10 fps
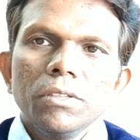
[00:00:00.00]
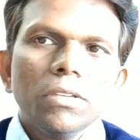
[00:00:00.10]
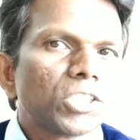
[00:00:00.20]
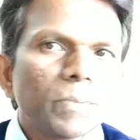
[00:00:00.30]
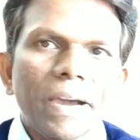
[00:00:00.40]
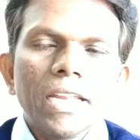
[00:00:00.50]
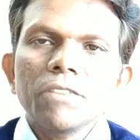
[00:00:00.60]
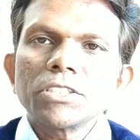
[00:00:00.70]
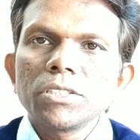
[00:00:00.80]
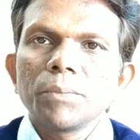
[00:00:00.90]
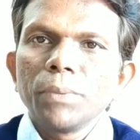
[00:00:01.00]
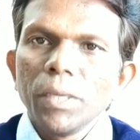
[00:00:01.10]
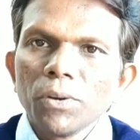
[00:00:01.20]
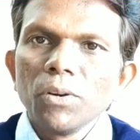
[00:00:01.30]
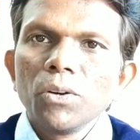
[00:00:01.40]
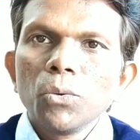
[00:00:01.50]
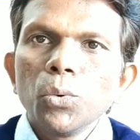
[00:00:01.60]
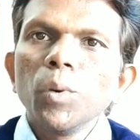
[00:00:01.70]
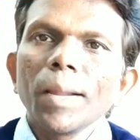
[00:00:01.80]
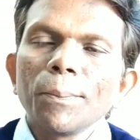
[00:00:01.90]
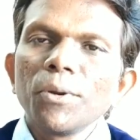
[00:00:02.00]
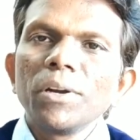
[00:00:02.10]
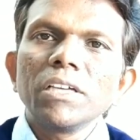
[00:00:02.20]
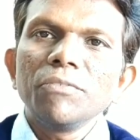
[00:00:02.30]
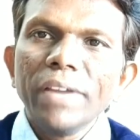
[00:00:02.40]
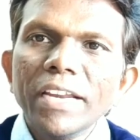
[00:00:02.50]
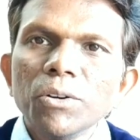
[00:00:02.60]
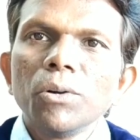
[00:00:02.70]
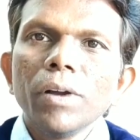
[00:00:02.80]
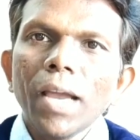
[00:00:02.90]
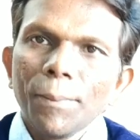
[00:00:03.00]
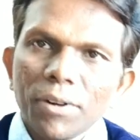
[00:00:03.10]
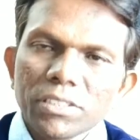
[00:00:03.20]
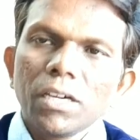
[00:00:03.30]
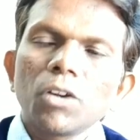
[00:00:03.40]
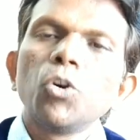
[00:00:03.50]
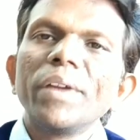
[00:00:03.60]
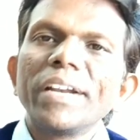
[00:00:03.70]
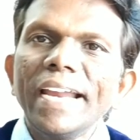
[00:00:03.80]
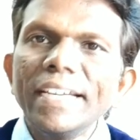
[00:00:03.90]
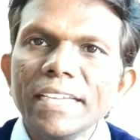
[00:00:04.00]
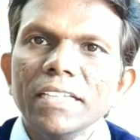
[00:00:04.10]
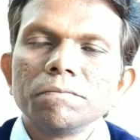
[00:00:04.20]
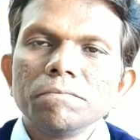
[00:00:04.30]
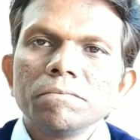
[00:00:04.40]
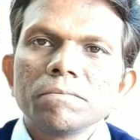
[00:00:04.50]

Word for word: It's my request to the people who are uploading the video about the COVID-19.